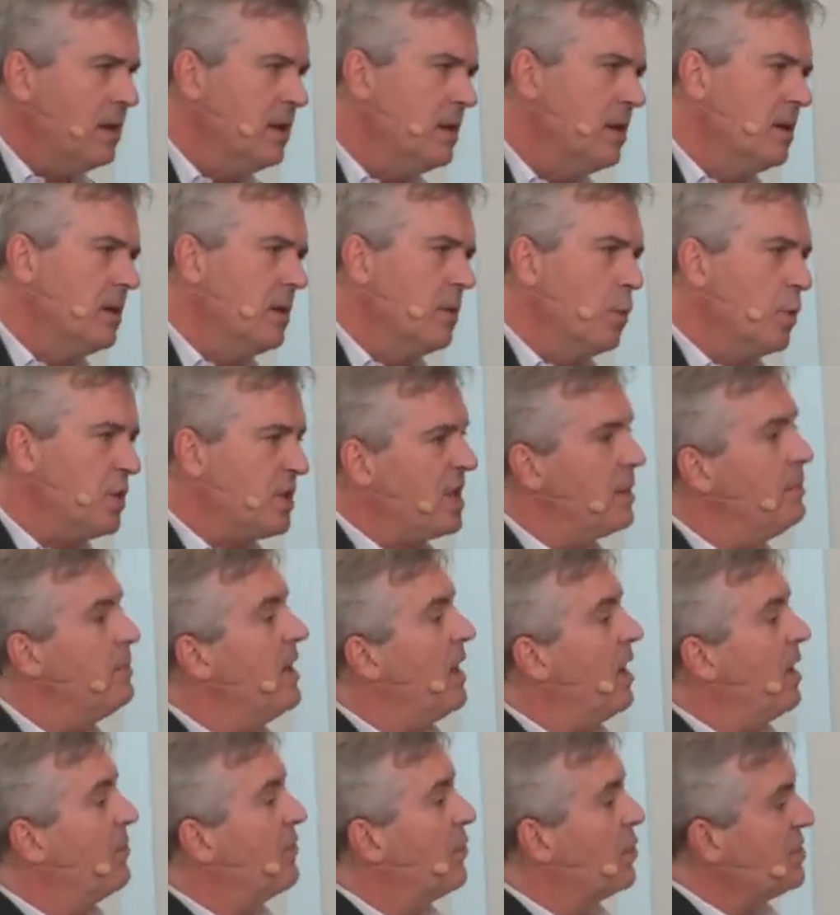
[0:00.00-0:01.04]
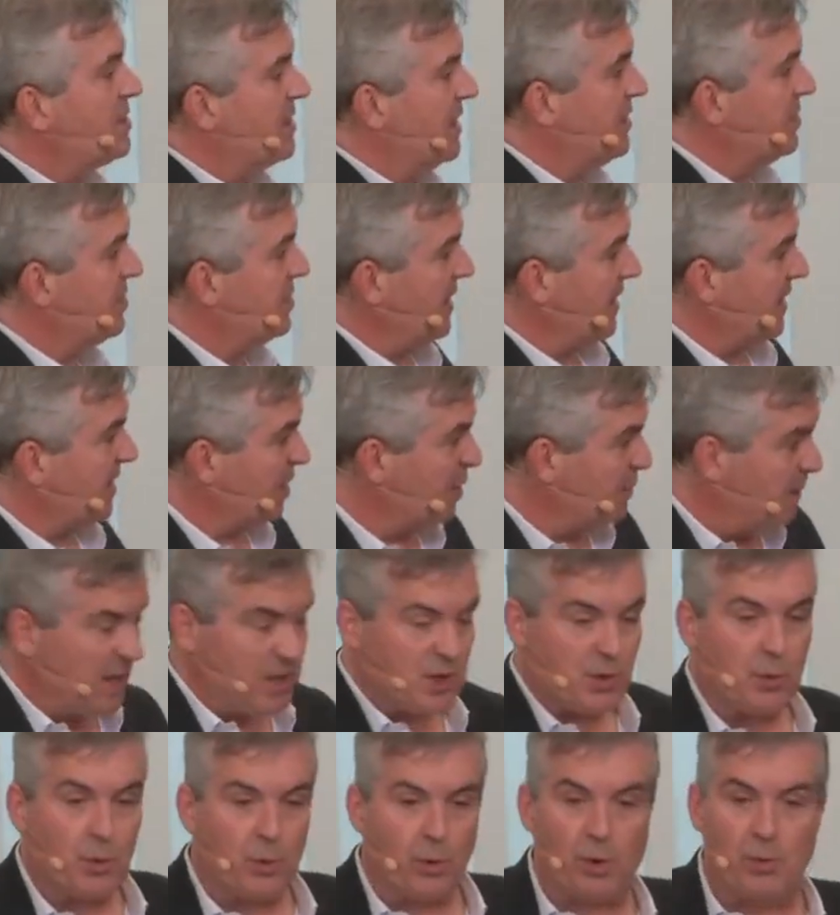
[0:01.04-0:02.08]
which can be our first instinct, especially
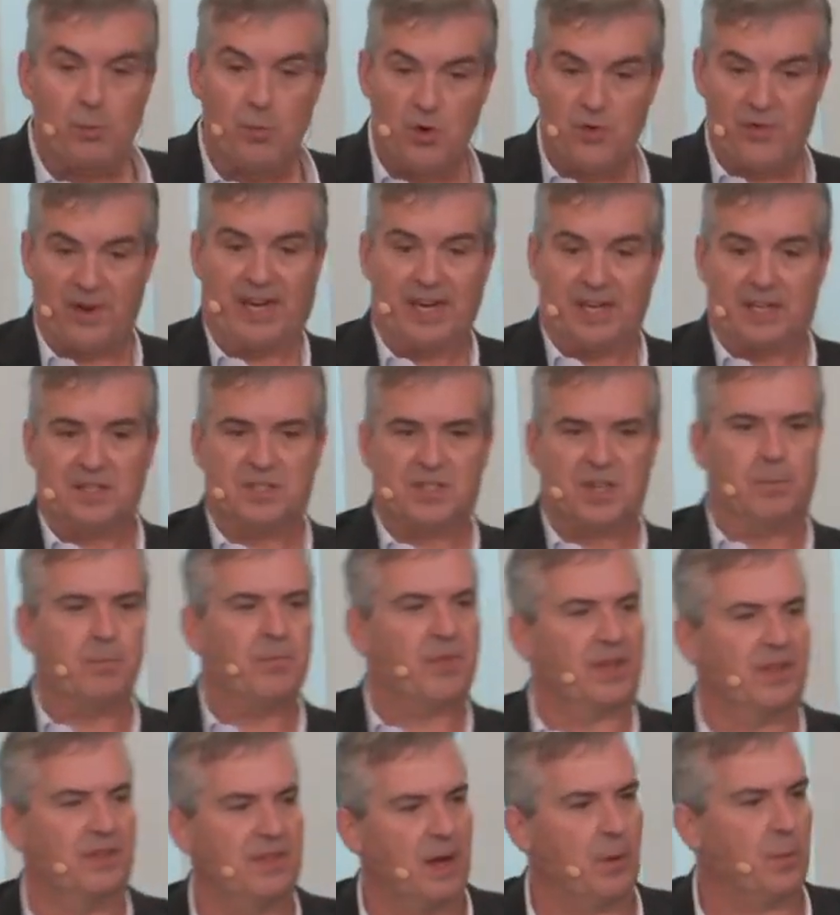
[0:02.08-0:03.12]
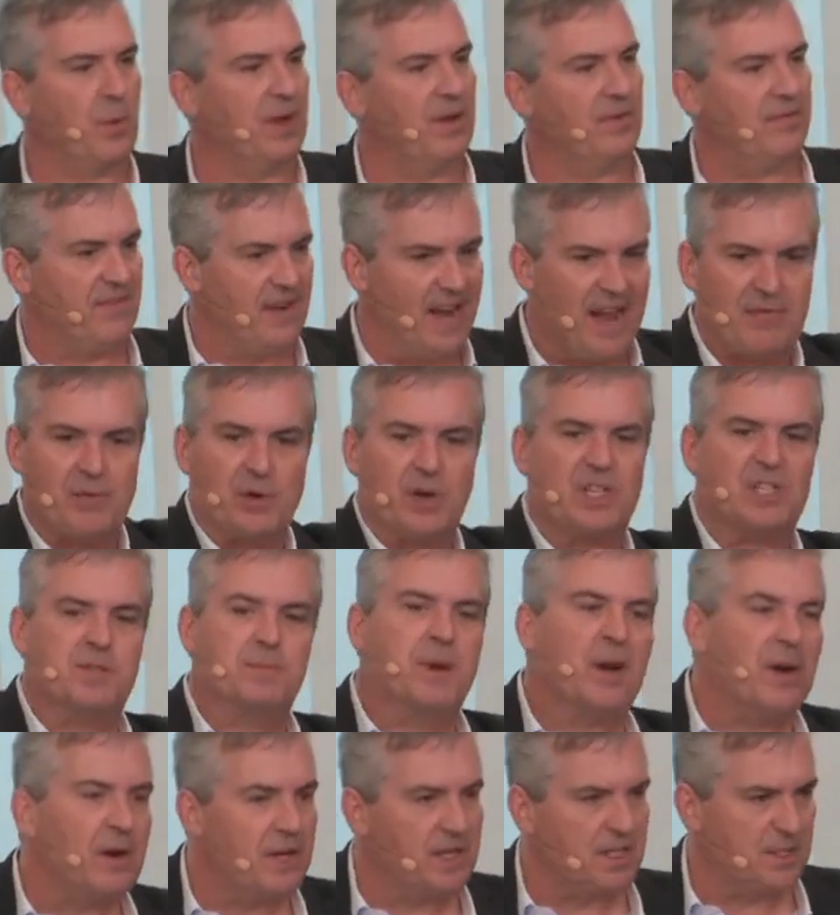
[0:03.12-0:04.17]
when we're moving into something that we've never
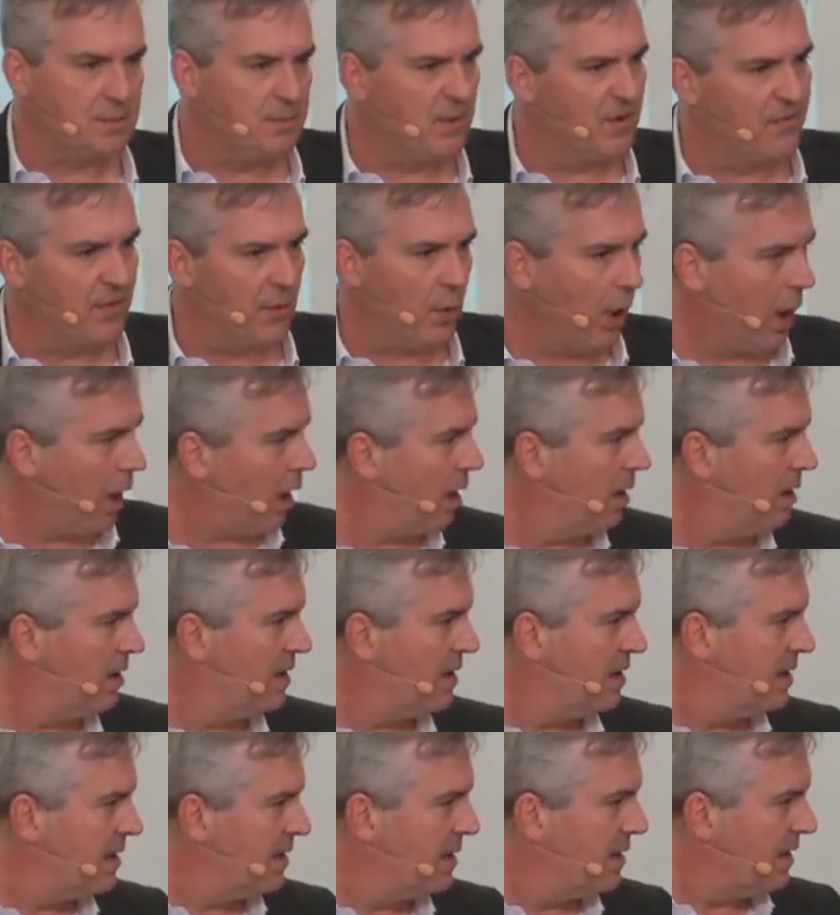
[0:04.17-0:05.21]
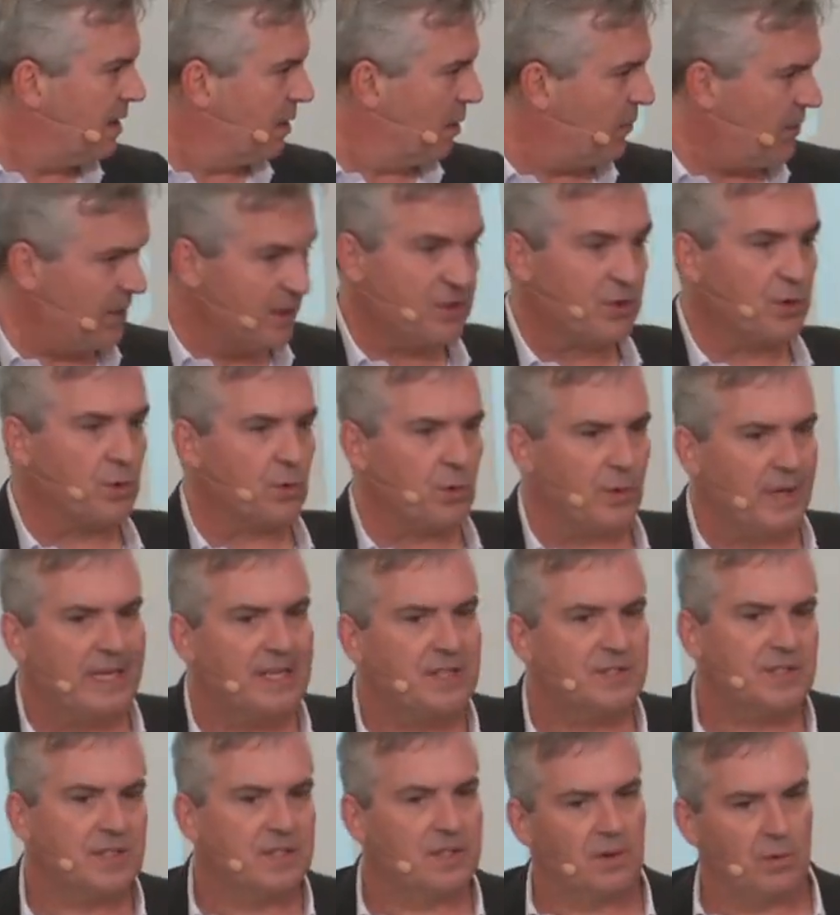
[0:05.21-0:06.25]
experienced before. You know, there's a
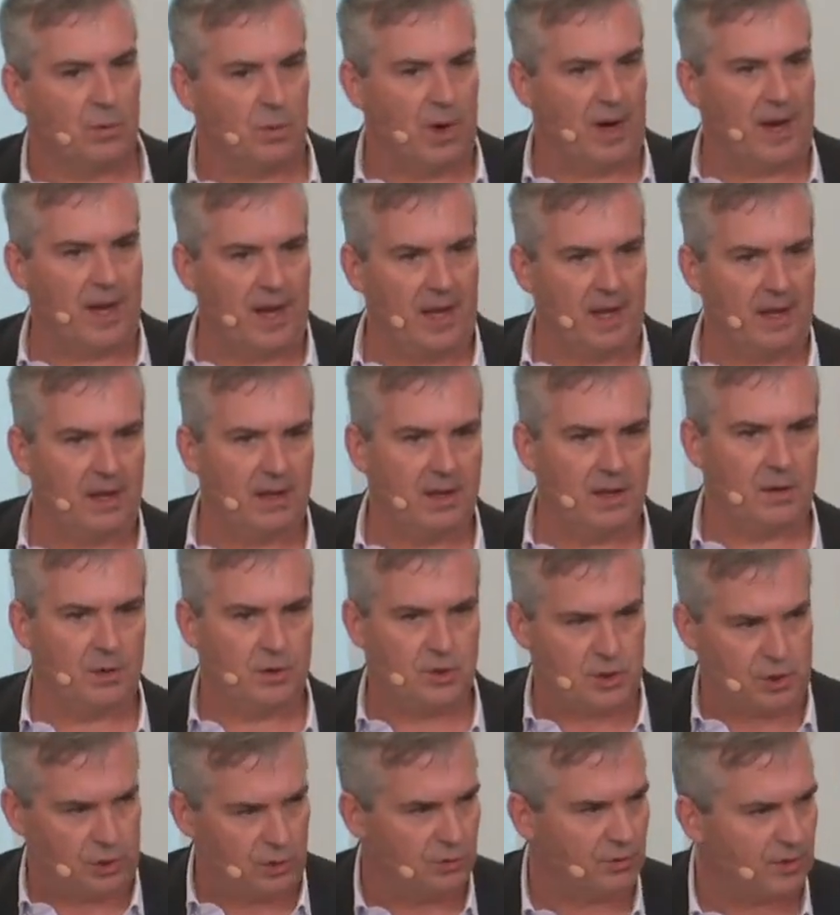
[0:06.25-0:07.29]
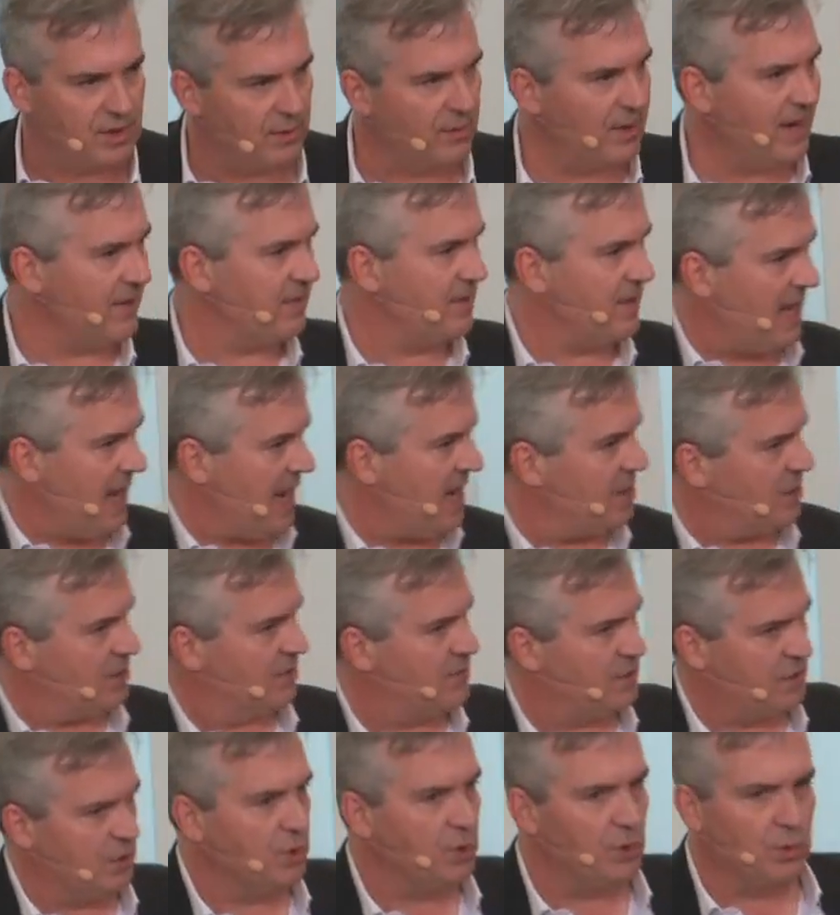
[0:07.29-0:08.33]
reason why, you know, children around the age of
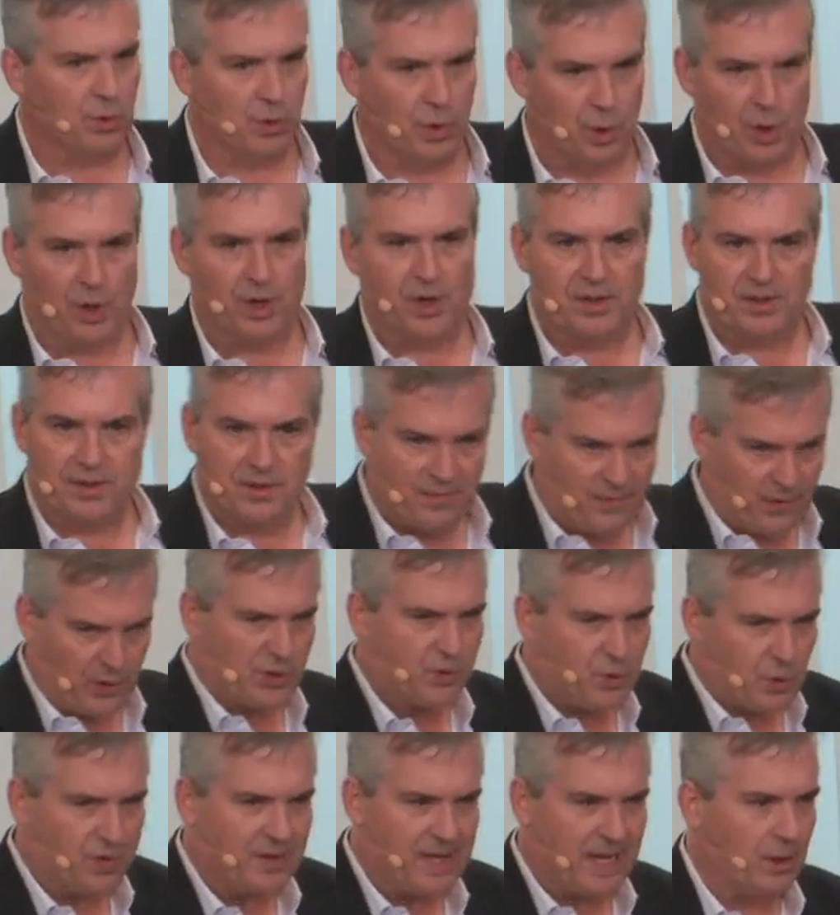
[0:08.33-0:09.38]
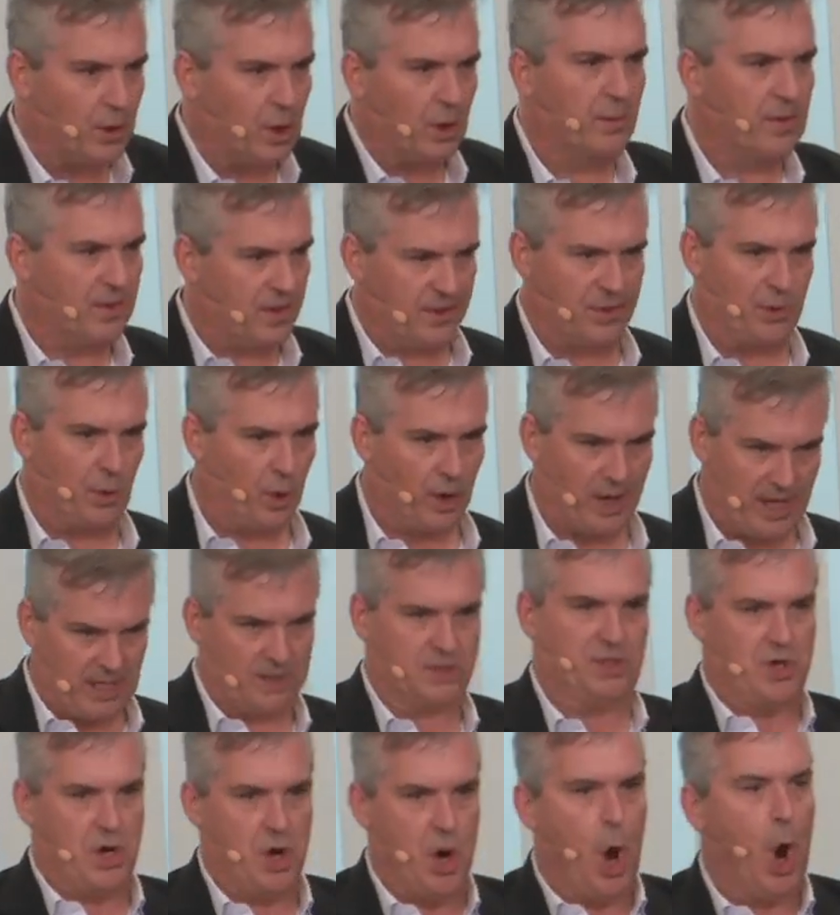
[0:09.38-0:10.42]
two learn, the first word they learn with authority is
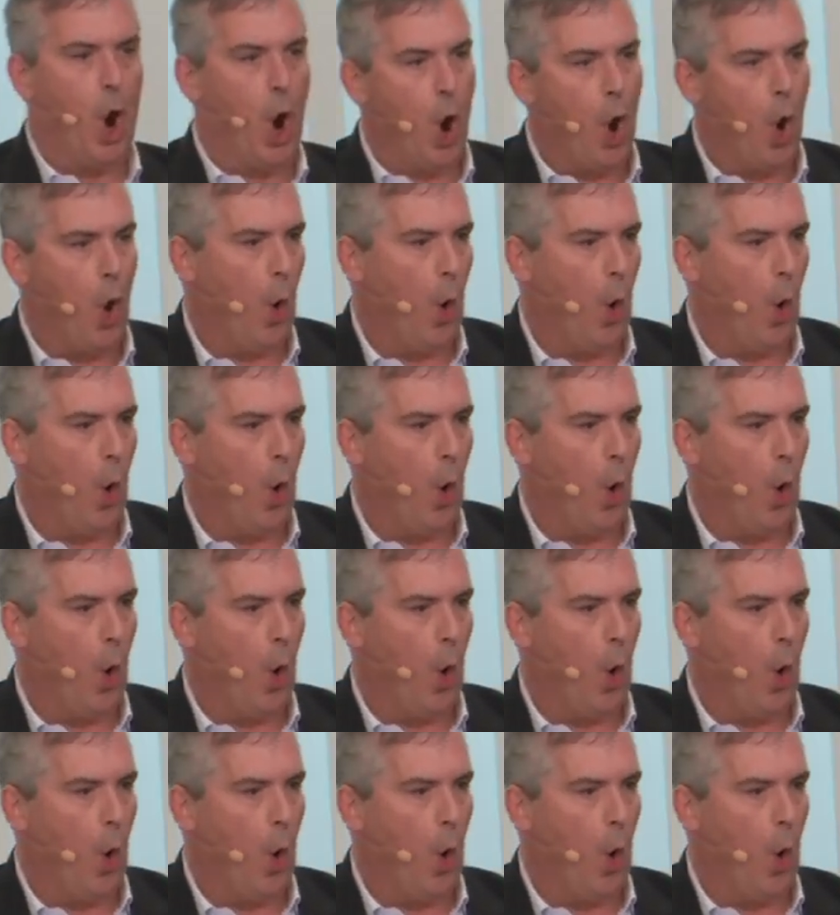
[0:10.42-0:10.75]
no,